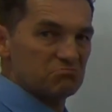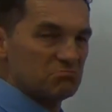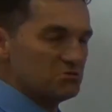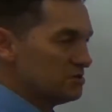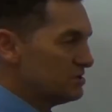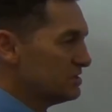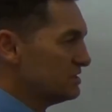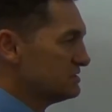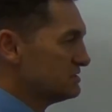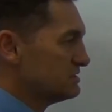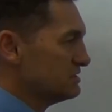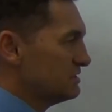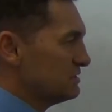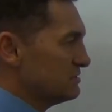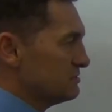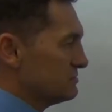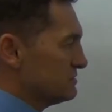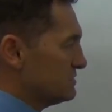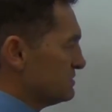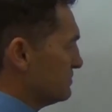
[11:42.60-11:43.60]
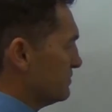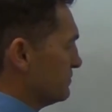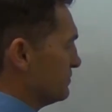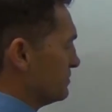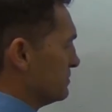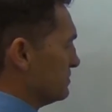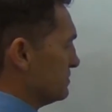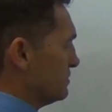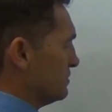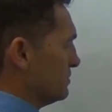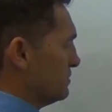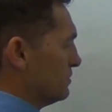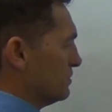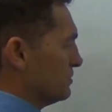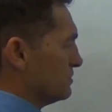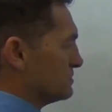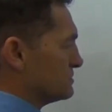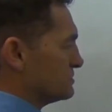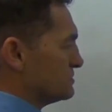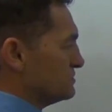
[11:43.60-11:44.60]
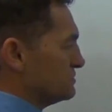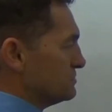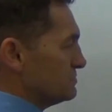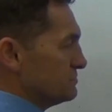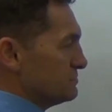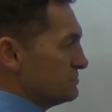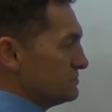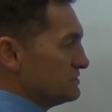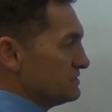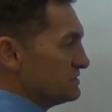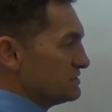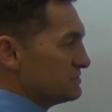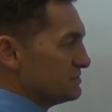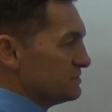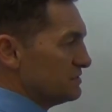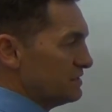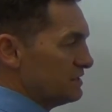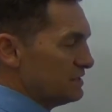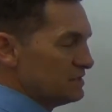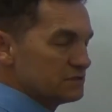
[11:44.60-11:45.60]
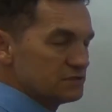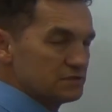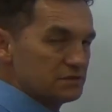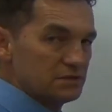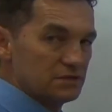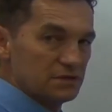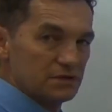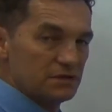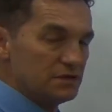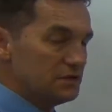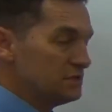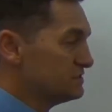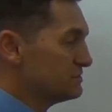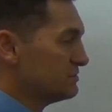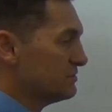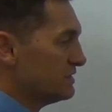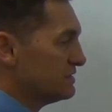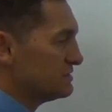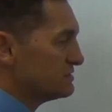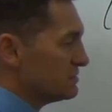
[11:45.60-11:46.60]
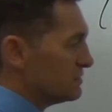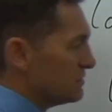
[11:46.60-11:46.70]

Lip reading: And that's it. So we've got log 2 16x. Is there an answer